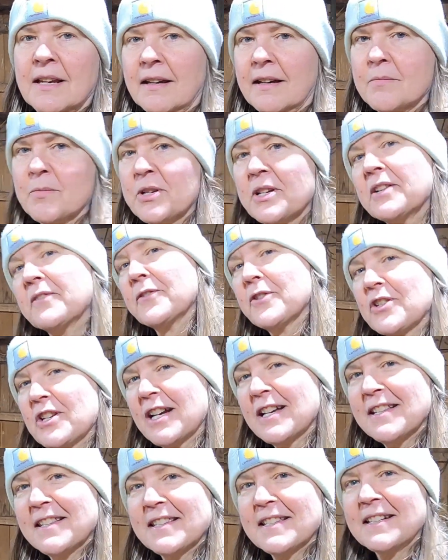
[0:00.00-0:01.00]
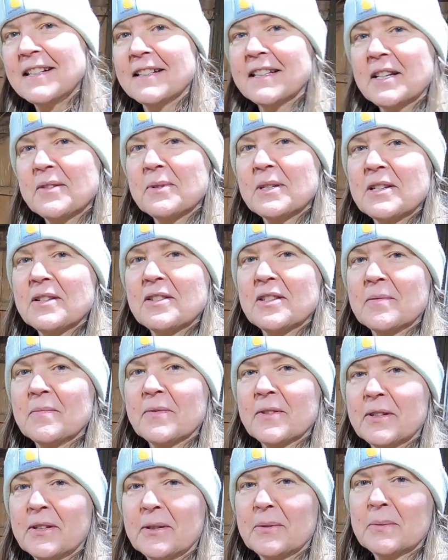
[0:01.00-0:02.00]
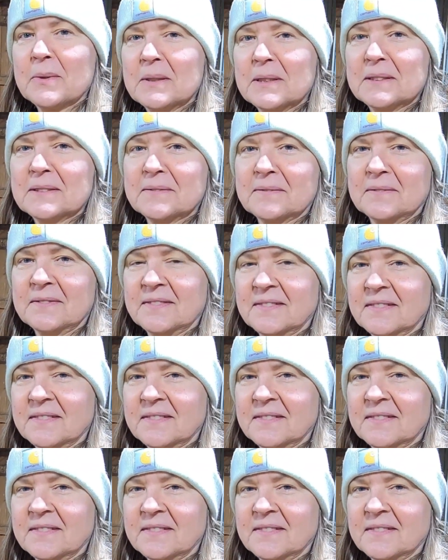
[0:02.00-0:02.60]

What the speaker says: I'm Jennifer Johnson and I raise sheep for their wool.